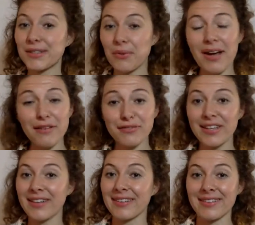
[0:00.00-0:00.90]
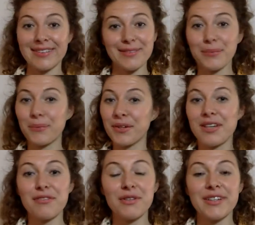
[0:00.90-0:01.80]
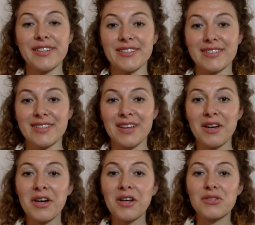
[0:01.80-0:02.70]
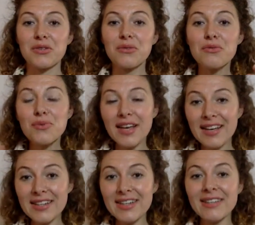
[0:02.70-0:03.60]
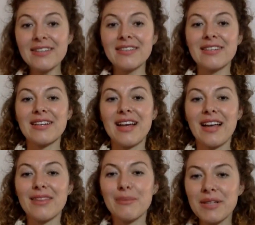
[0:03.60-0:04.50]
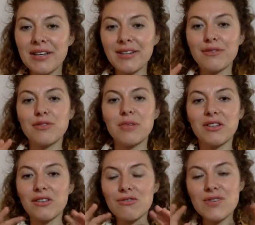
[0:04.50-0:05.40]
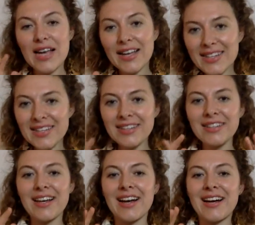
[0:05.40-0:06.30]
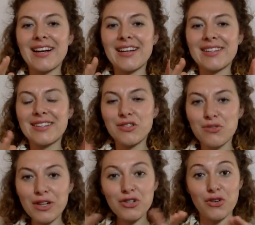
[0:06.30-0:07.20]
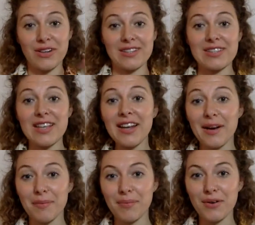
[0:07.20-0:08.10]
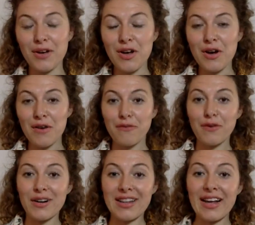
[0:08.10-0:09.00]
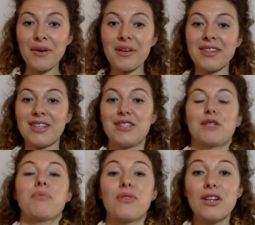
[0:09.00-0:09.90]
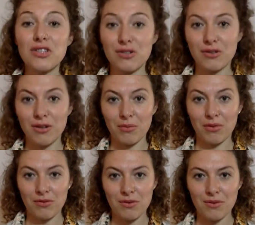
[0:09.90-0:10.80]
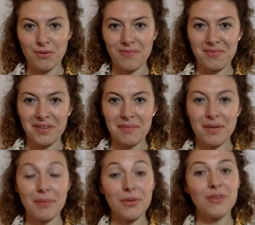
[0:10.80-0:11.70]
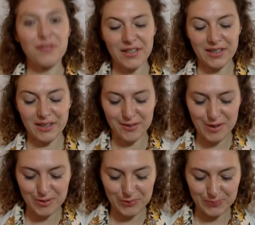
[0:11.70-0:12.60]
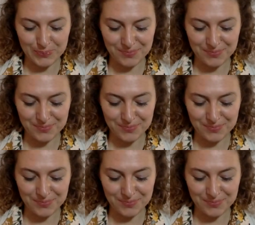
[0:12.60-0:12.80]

crafting, whatever it is. So creating, at the beginning of the month, creating the structure, a setup for allowing the inspiration to come through by beautifying our home.